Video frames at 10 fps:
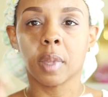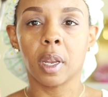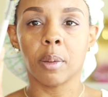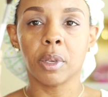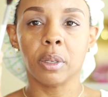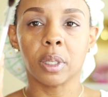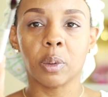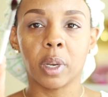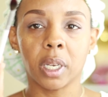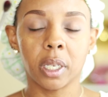and I'm using
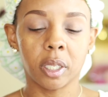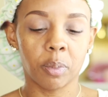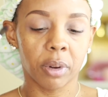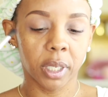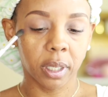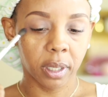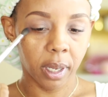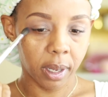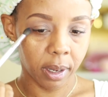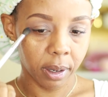one of these brushes
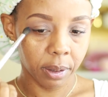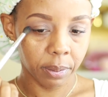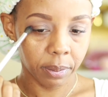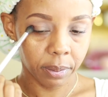here,